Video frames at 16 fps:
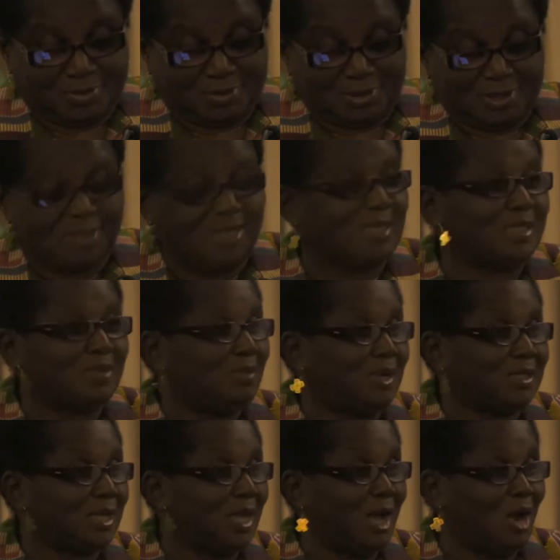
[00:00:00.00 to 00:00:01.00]
it doesn't
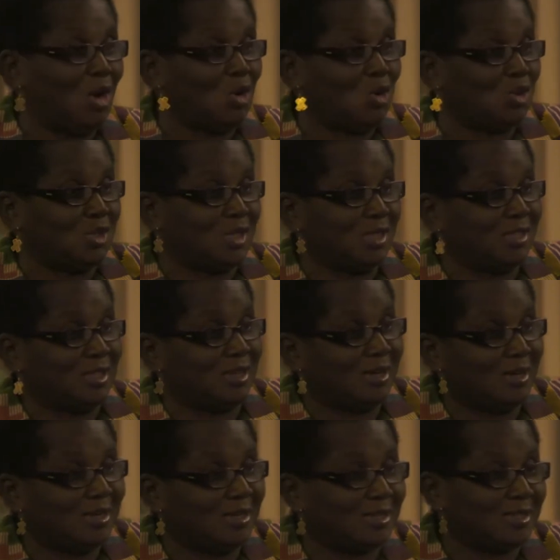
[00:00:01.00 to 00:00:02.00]
matter how good the
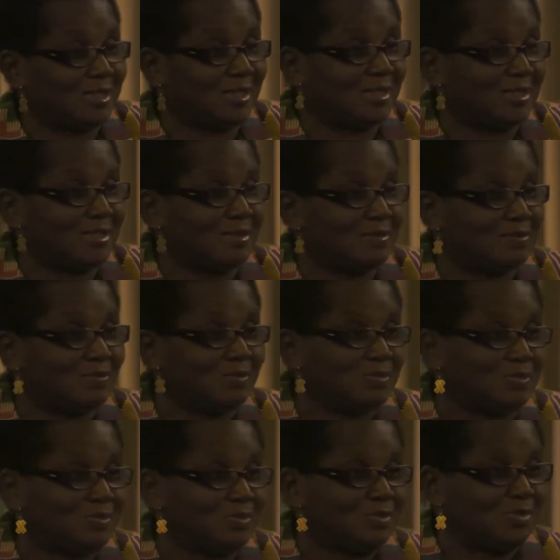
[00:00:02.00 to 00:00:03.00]
journalist is.
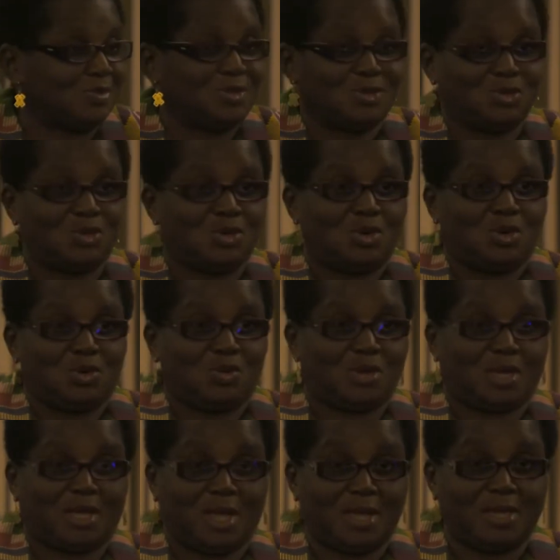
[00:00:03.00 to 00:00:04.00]
We
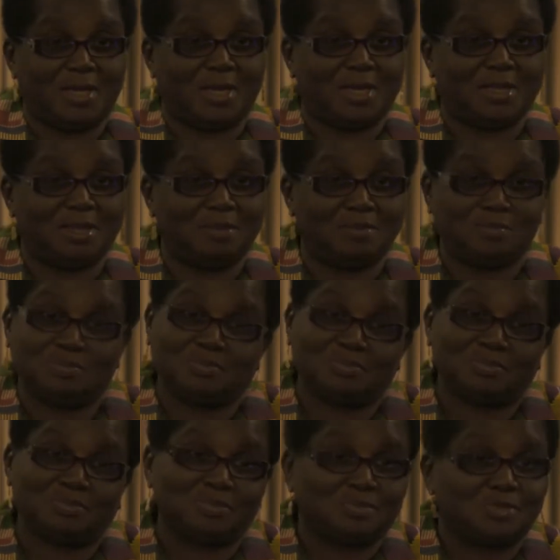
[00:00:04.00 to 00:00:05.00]
can't hear them.
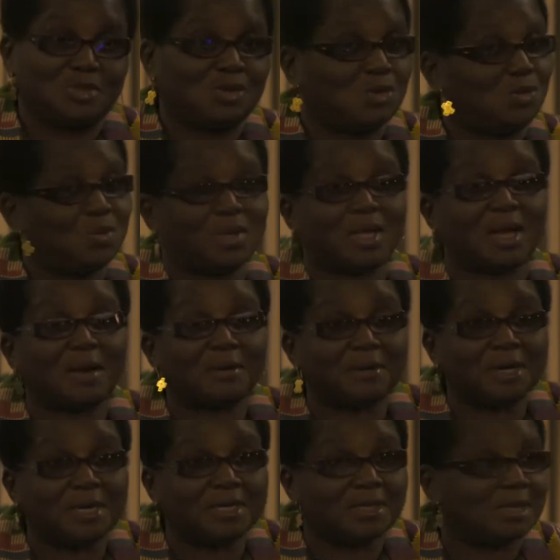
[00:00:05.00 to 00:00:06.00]
We can't
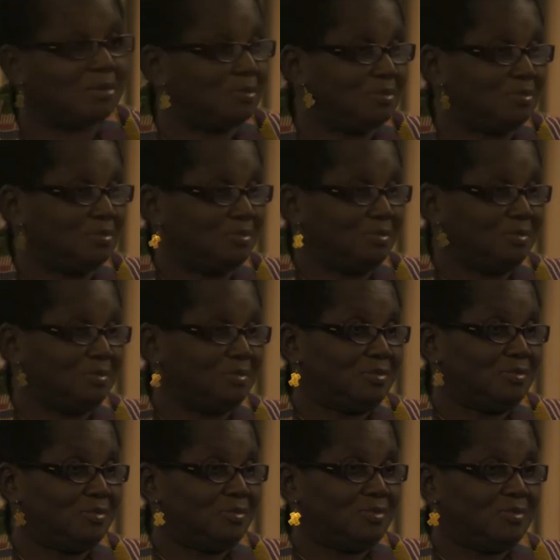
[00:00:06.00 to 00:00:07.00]
read them
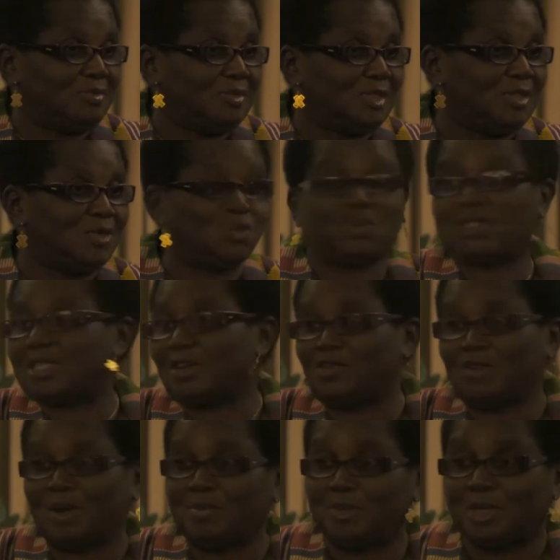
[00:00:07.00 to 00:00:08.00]
in
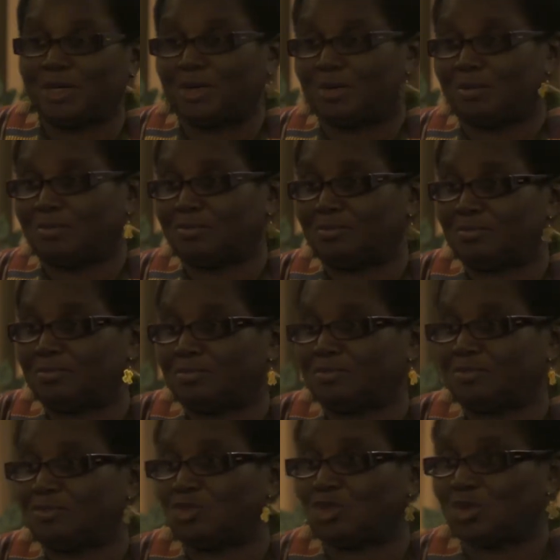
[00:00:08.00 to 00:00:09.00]
whichever medium,
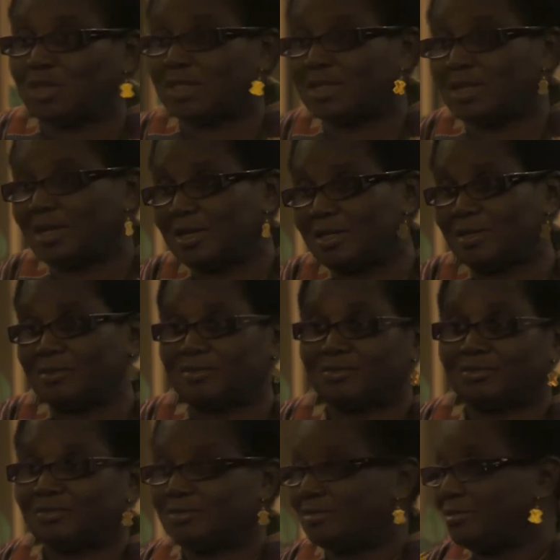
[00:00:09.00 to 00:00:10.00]
Twitter,
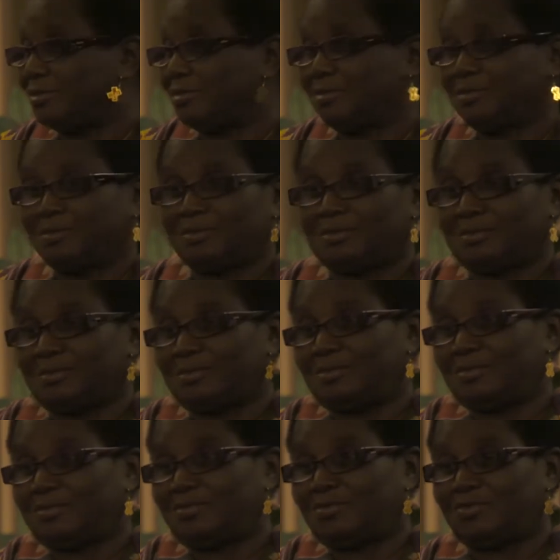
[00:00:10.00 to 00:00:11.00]

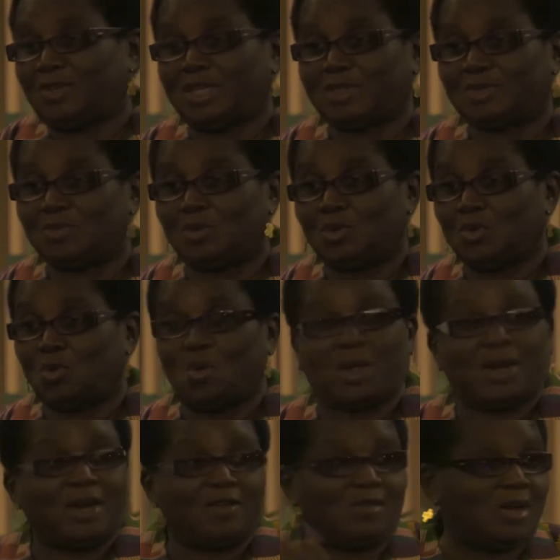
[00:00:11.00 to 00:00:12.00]
Facebook,
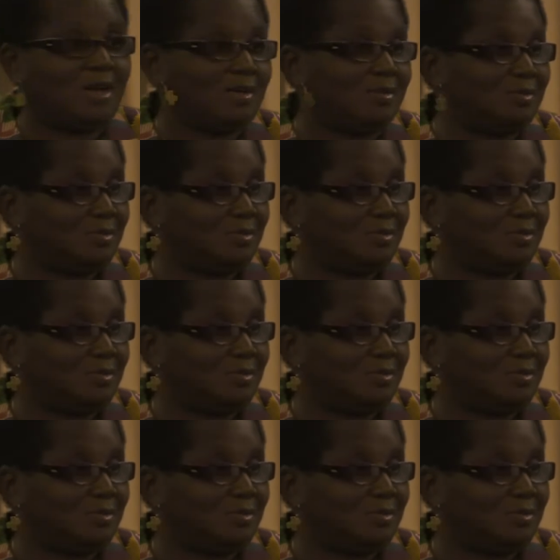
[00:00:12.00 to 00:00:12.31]
whatever.